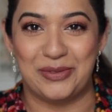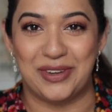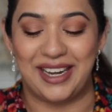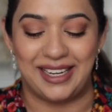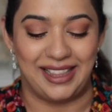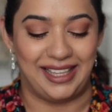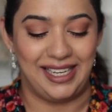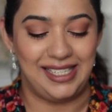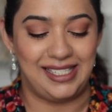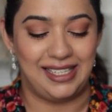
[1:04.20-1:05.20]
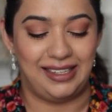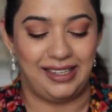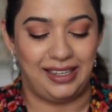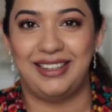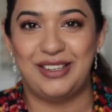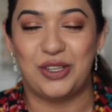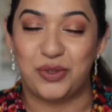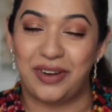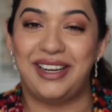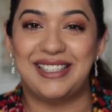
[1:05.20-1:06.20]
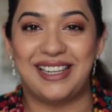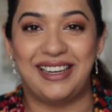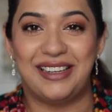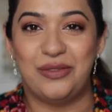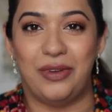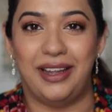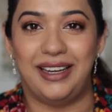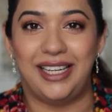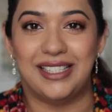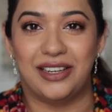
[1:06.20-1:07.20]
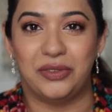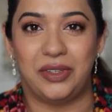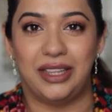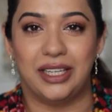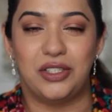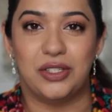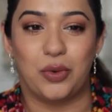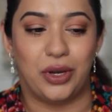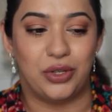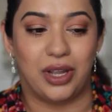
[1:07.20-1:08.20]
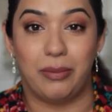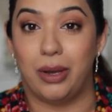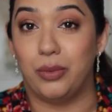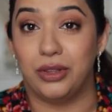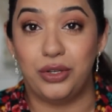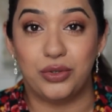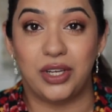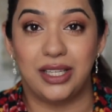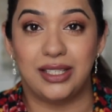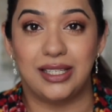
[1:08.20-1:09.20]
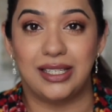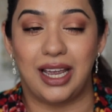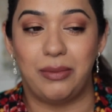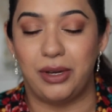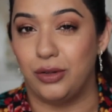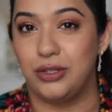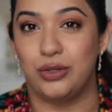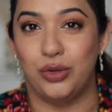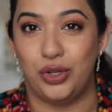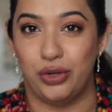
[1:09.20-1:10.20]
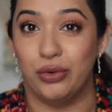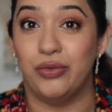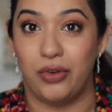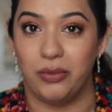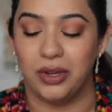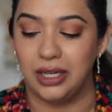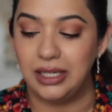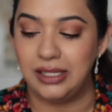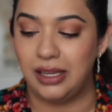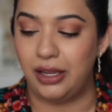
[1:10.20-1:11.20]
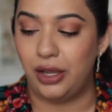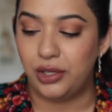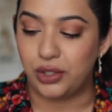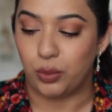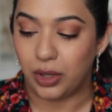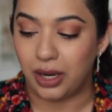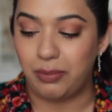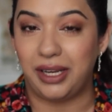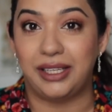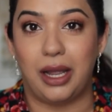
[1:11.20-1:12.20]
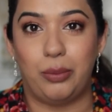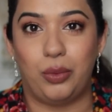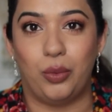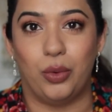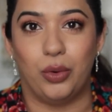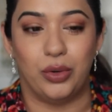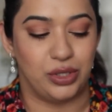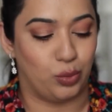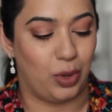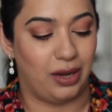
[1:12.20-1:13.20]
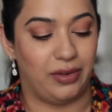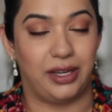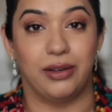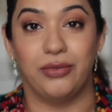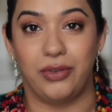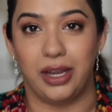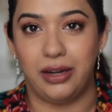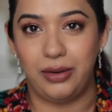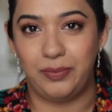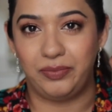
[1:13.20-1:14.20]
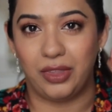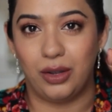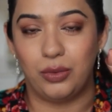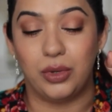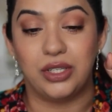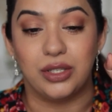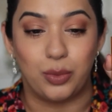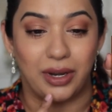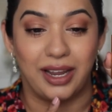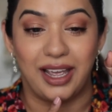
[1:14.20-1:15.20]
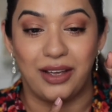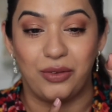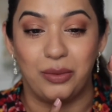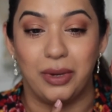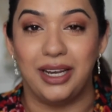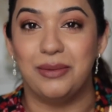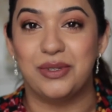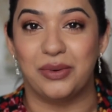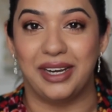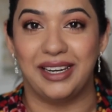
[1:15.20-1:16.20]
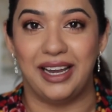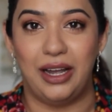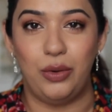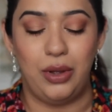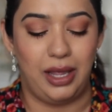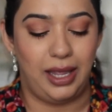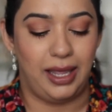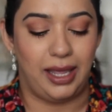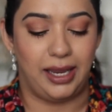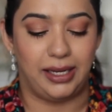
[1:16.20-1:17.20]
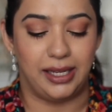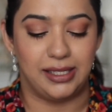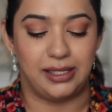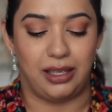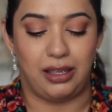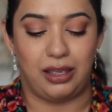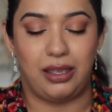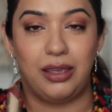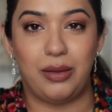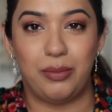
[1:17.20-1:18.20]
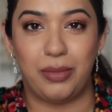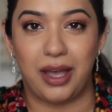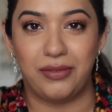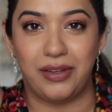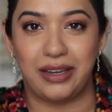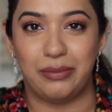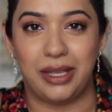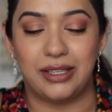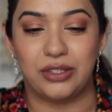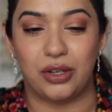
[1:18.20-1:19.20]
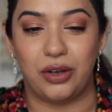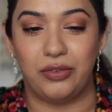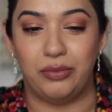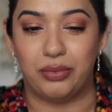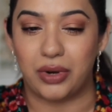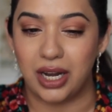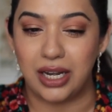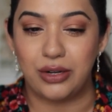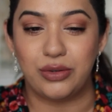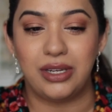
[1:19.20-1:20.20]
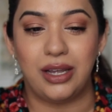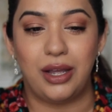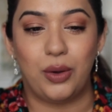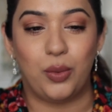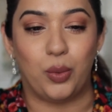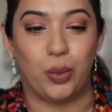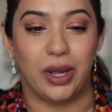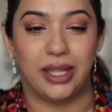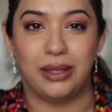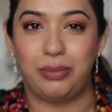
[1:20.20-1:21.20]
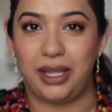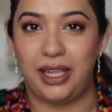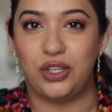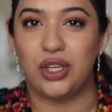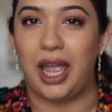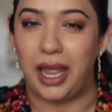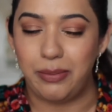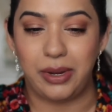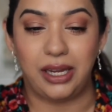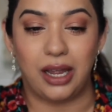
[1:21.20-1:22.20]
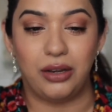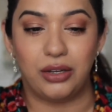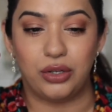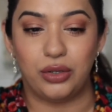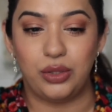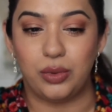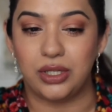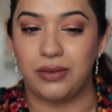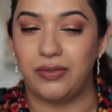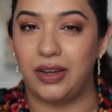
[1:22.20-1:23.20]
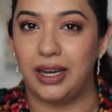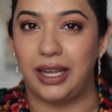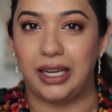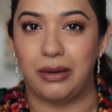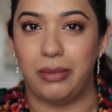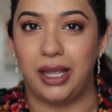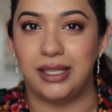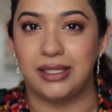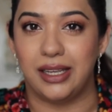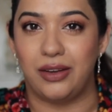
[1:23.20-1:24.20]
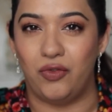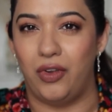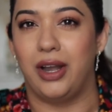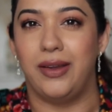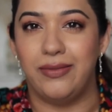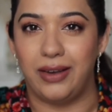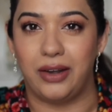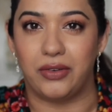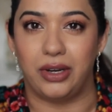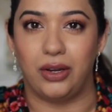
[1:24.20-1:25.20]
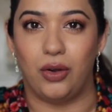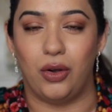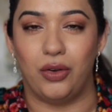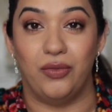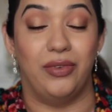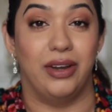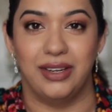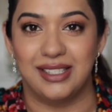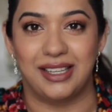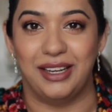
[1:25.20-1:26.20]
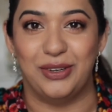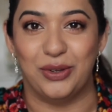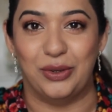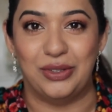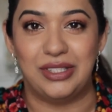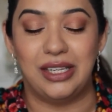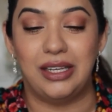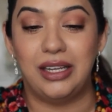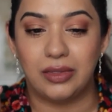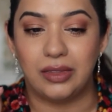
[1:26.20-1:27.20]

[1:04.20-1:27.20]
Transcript: a bit of dent in this. So I was very excited when Lisa revealed that she's going to come up with new shades this time and also new formulas. So what I picked up was Velvet Affair, which is what I have on my lips right now. It is the perfect mix of brown with peach and pink undertones, which I feel like it makes it very flattering on various skin tones.